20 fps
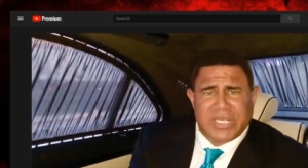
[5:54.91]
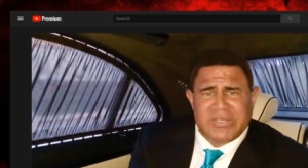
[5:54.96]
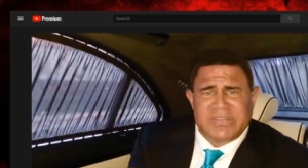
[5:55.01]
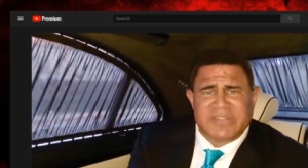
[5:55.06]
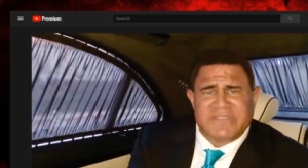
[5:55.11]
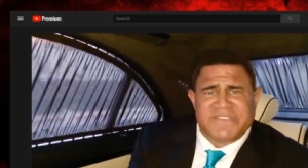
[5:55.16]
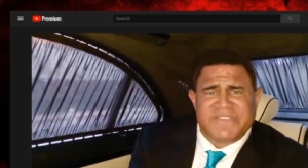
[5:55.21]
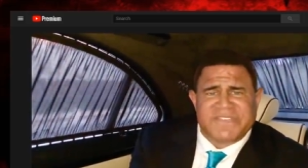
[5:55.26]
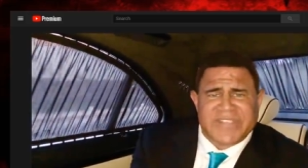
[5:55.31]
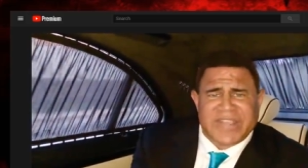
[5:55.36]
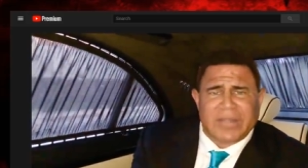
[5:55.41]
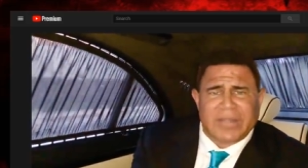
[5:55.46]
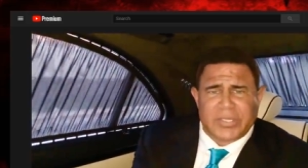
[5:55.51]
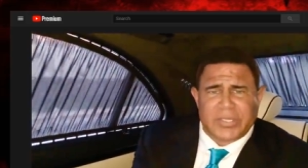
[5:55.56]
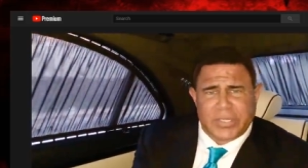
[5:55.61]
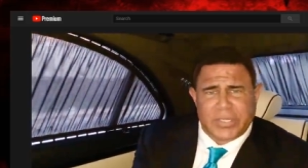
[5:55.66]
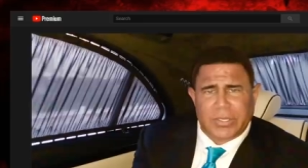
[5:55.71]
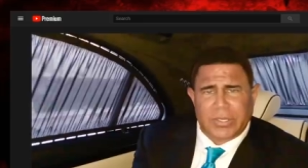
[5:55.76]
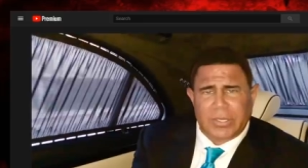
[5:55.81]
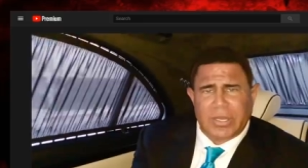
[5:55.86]
into
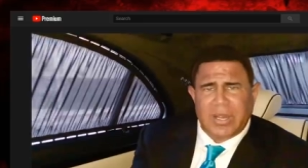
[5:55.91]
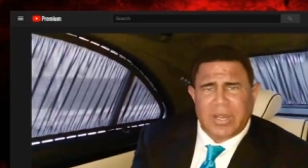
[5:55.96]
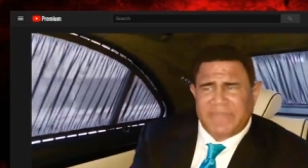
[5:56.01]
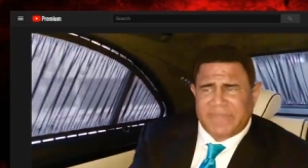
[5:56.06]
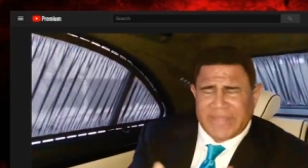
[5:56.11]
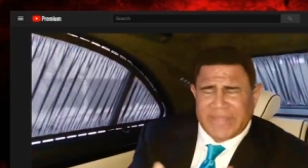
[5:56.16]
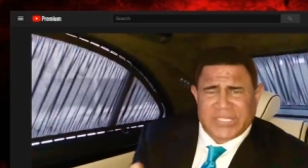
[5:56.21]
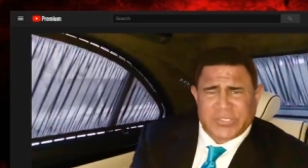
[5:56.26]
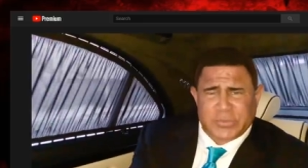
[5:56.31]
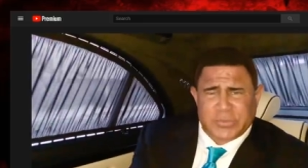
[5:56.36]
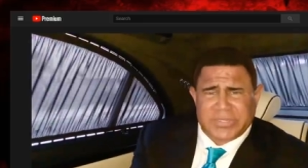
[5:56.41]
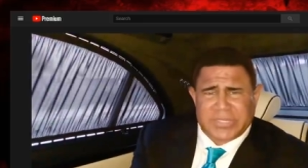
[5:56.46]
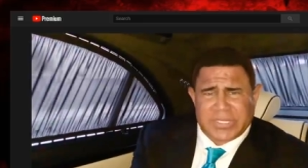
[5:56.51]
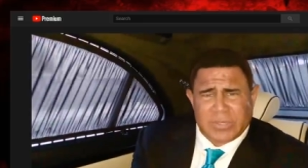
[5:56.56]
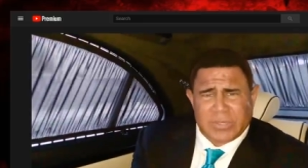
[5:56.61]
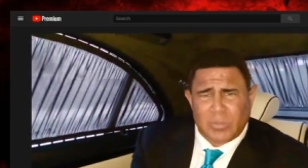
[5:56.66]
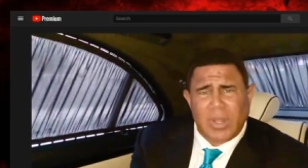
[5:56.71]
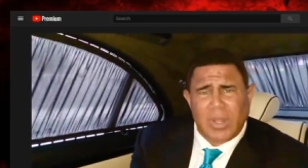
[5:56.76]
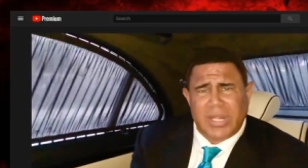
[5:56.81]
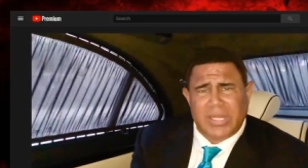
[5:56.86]
failure. That's what
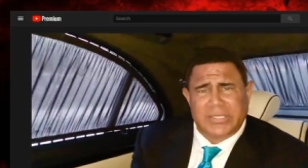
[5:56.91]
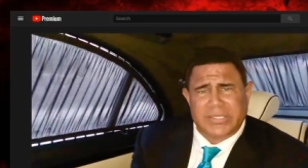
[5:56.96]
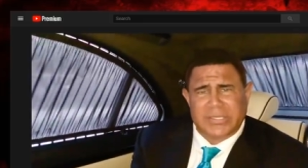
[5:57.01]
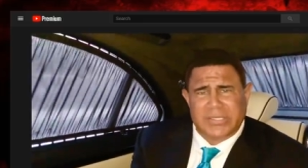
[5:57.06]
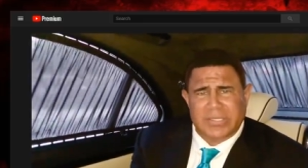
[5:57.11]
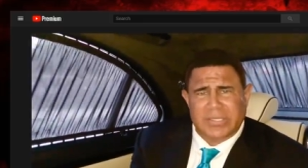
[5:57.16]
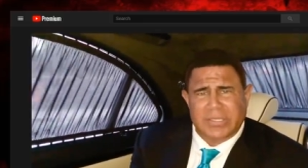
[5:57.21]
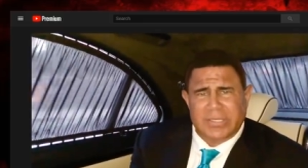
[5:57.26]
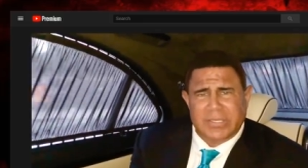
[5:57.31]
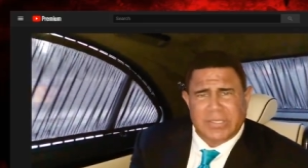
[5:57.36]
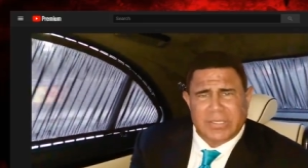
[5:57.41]
they want.